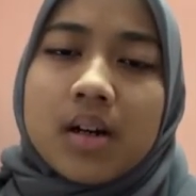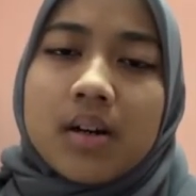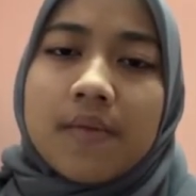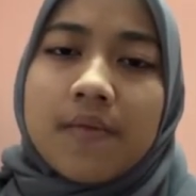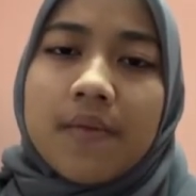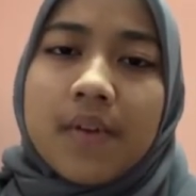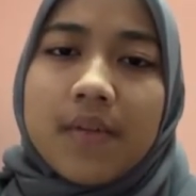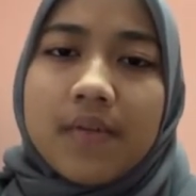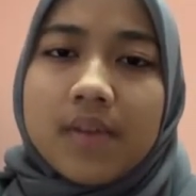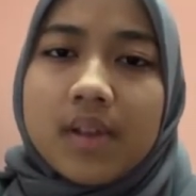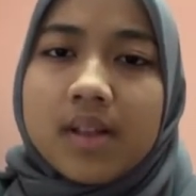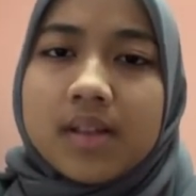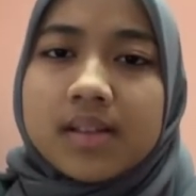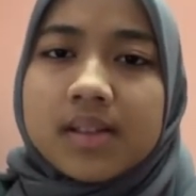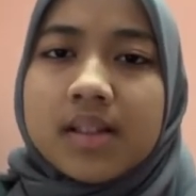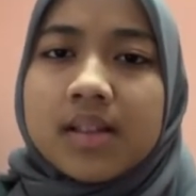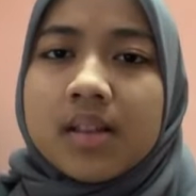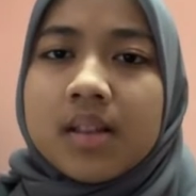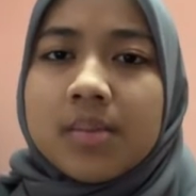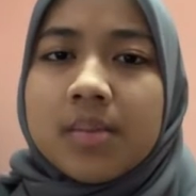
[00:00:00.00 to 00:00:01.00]
15
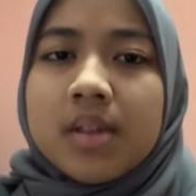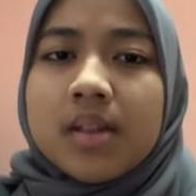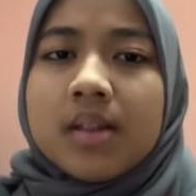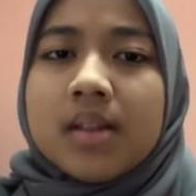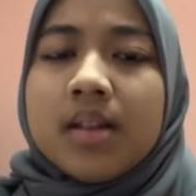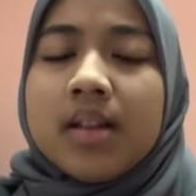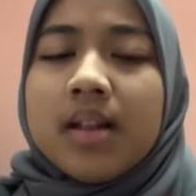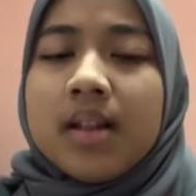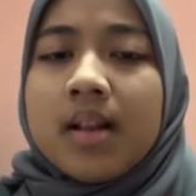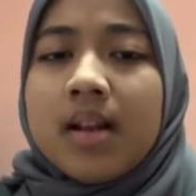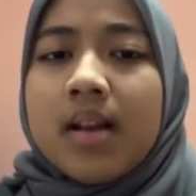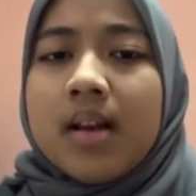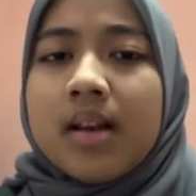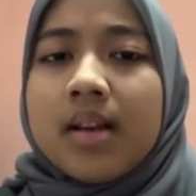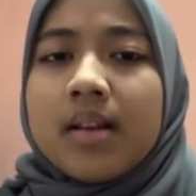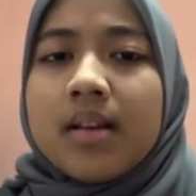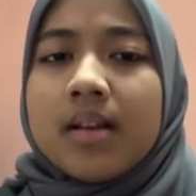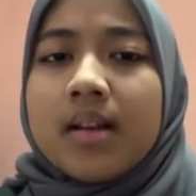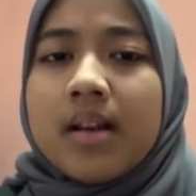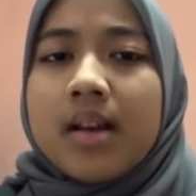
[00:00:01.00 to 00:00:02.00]
cm in
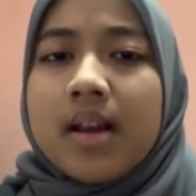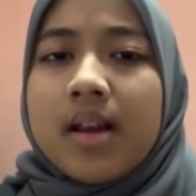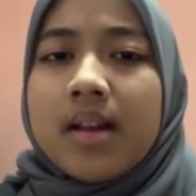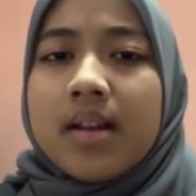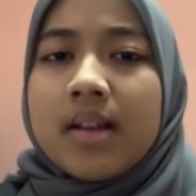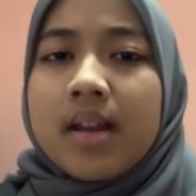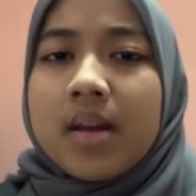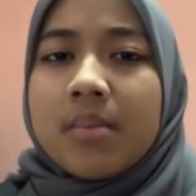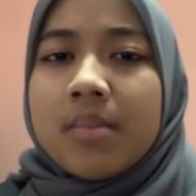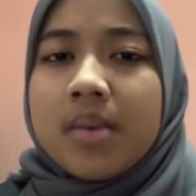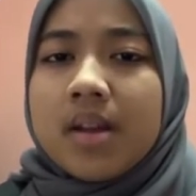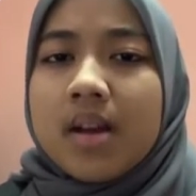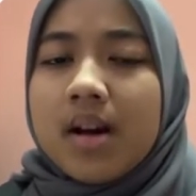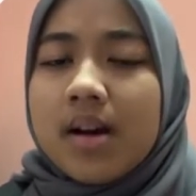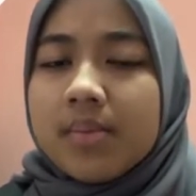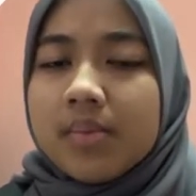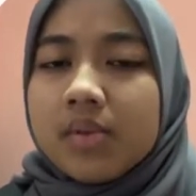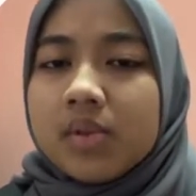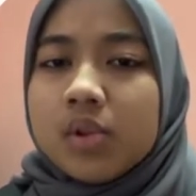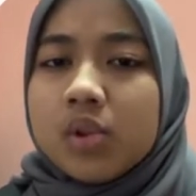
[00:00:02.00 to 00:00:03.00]
length and can be
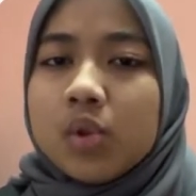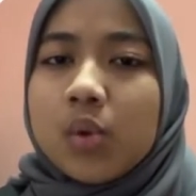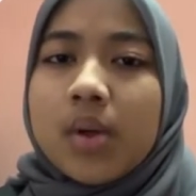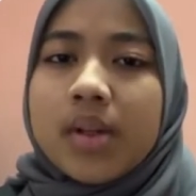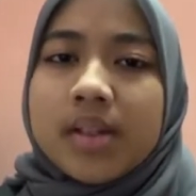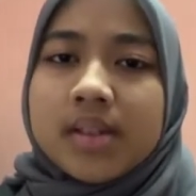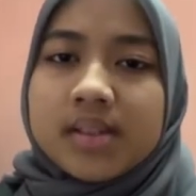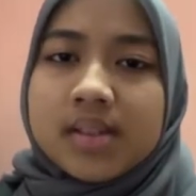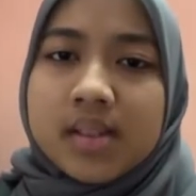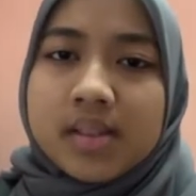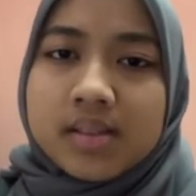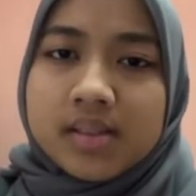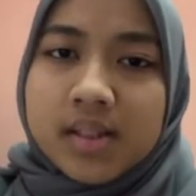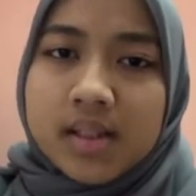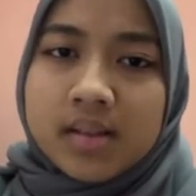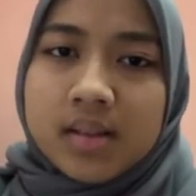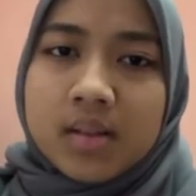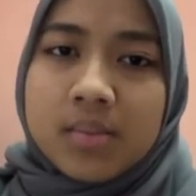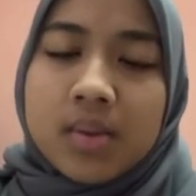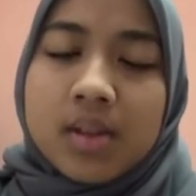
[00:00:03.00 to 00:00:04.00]
up to 26
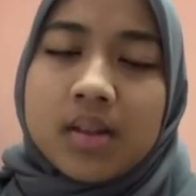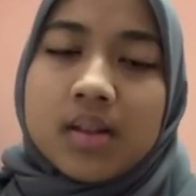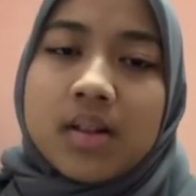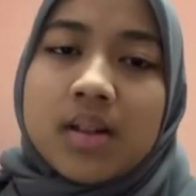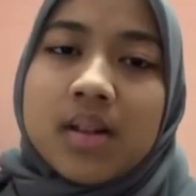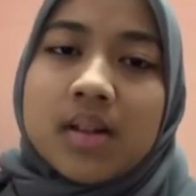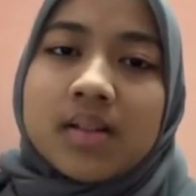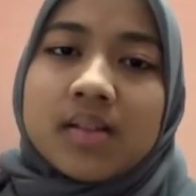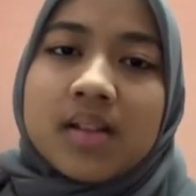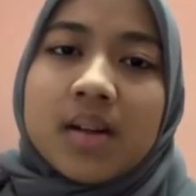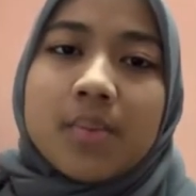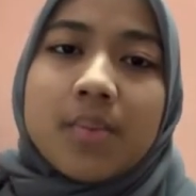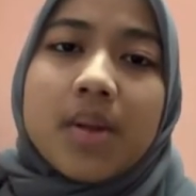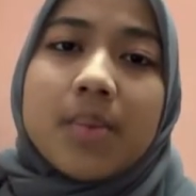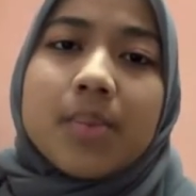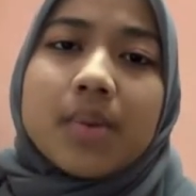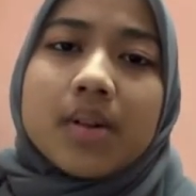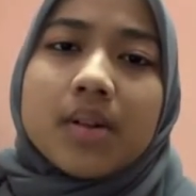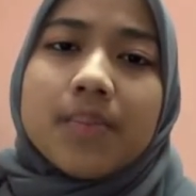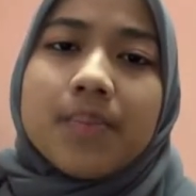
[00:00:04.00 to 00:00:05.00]
cm in some
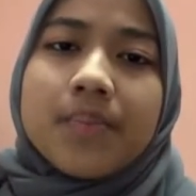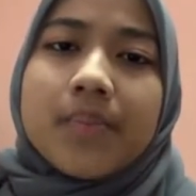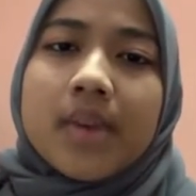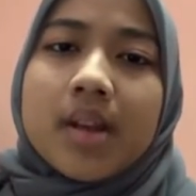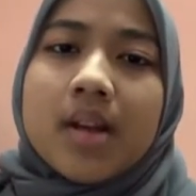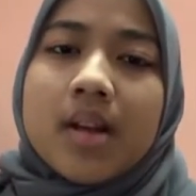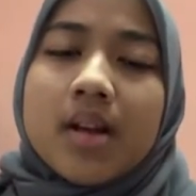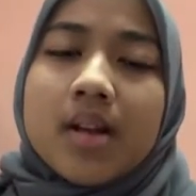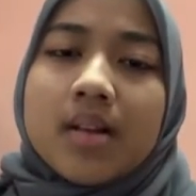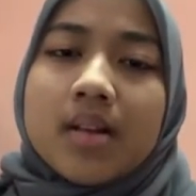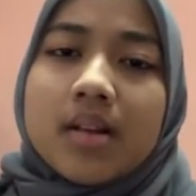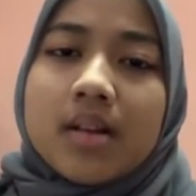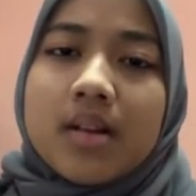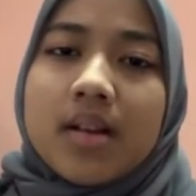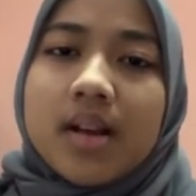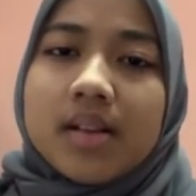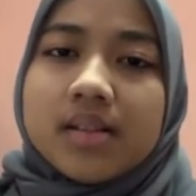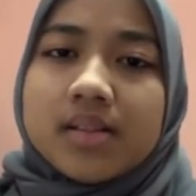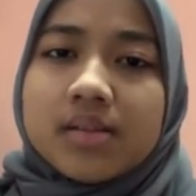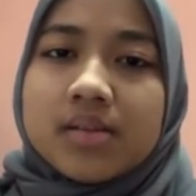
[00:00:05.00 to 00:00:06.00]
people. The
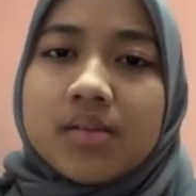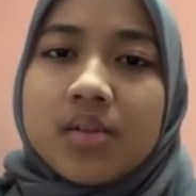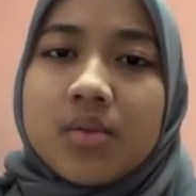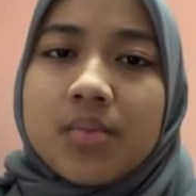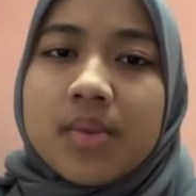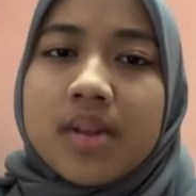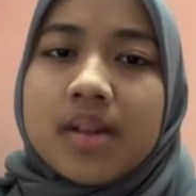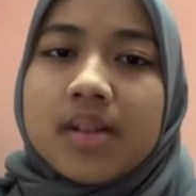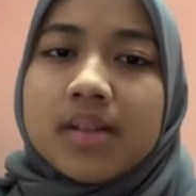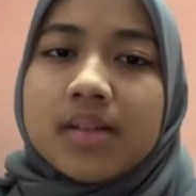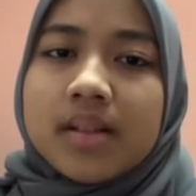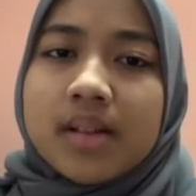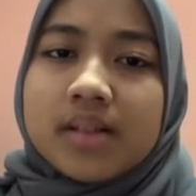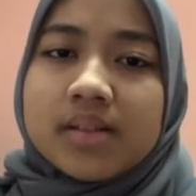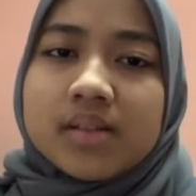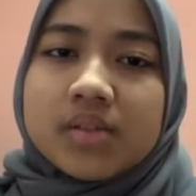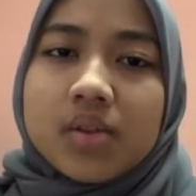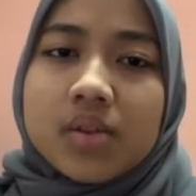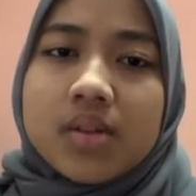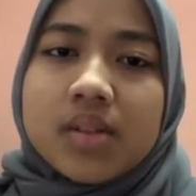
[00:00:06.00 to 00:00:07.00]
gastrocnemius and
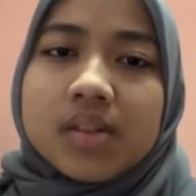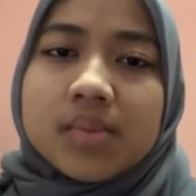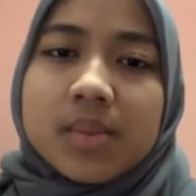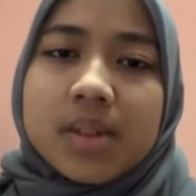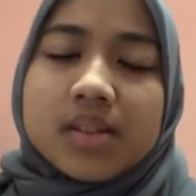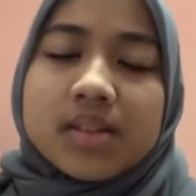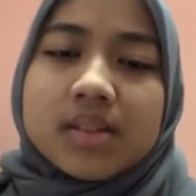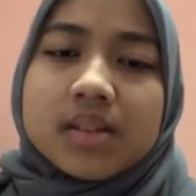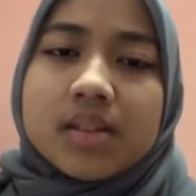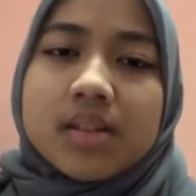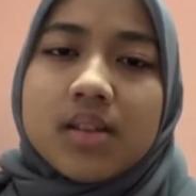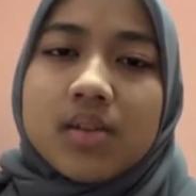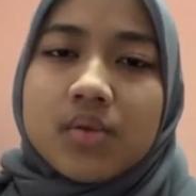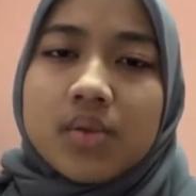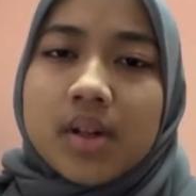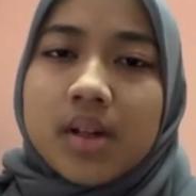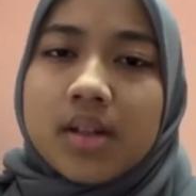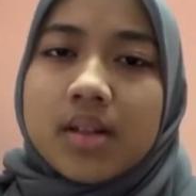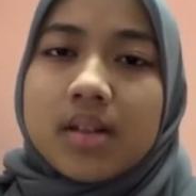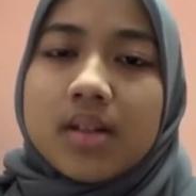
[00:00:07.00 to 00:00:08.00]
soleus muscle
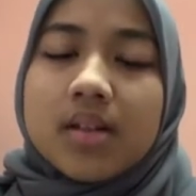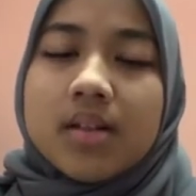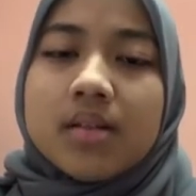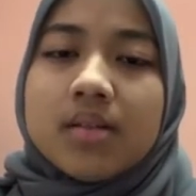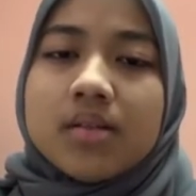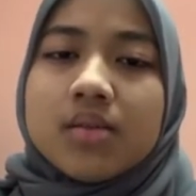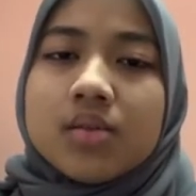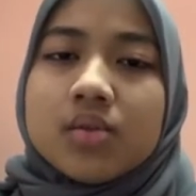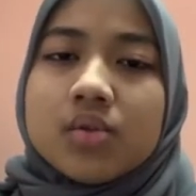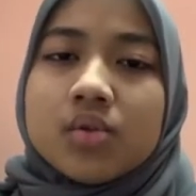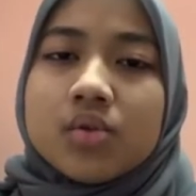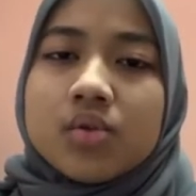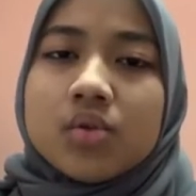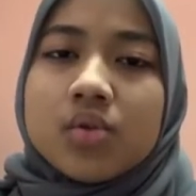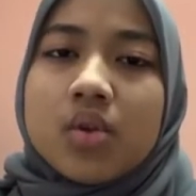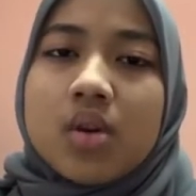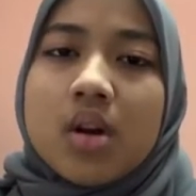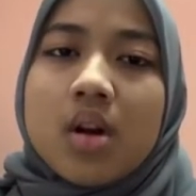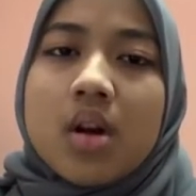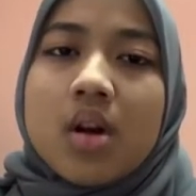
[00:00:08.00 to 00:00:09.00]
unite into
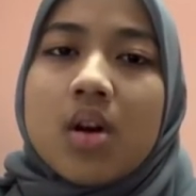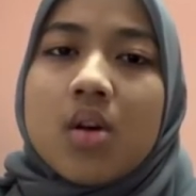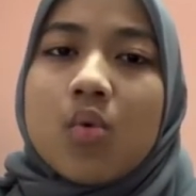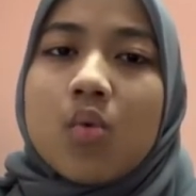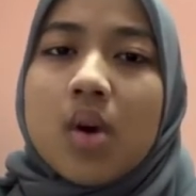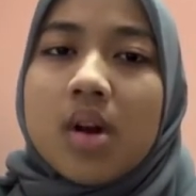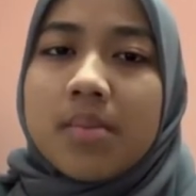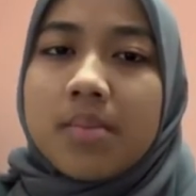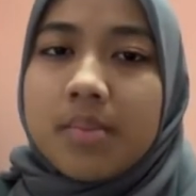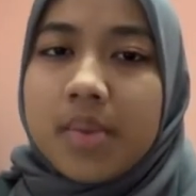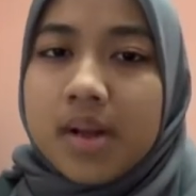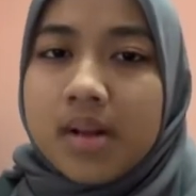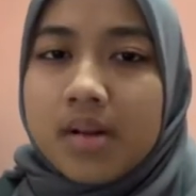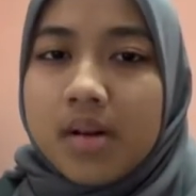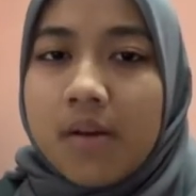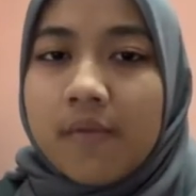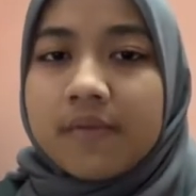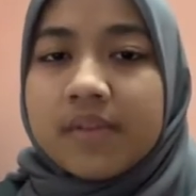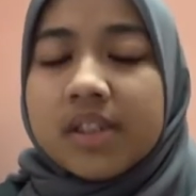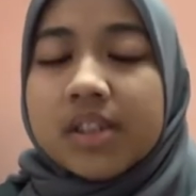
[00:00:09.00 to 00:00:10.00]
one band
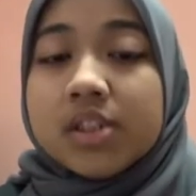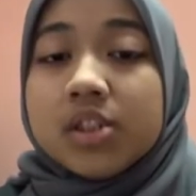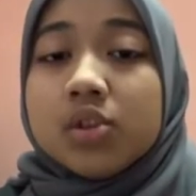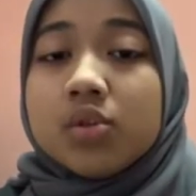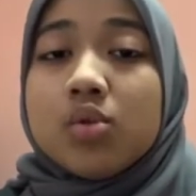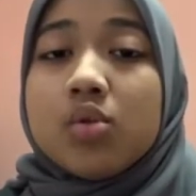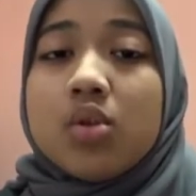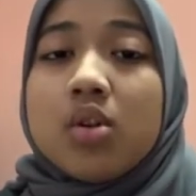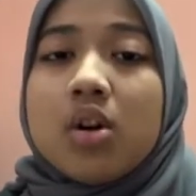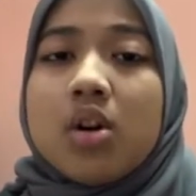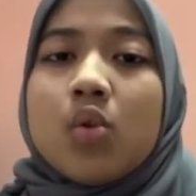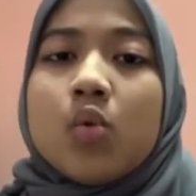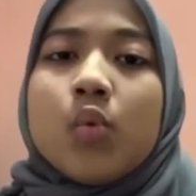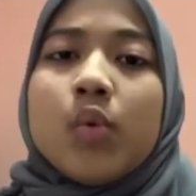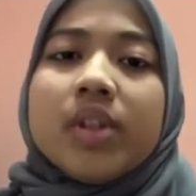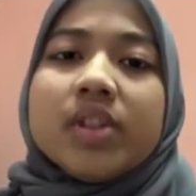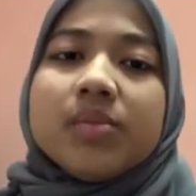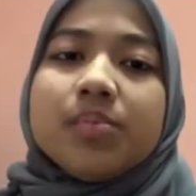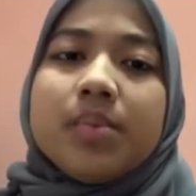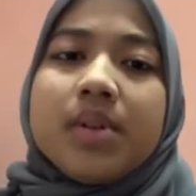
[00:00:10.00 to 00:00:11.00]
of tissue,
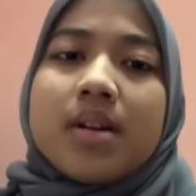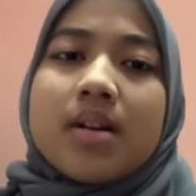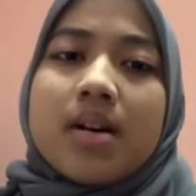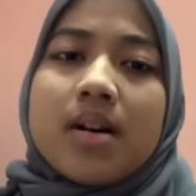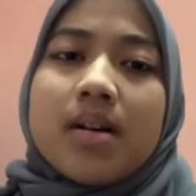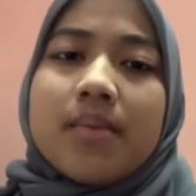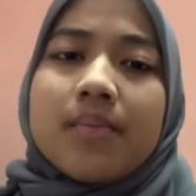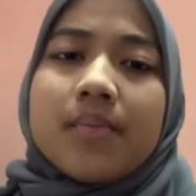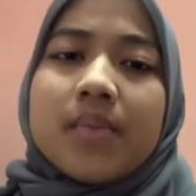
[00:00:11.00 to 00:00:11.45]
which become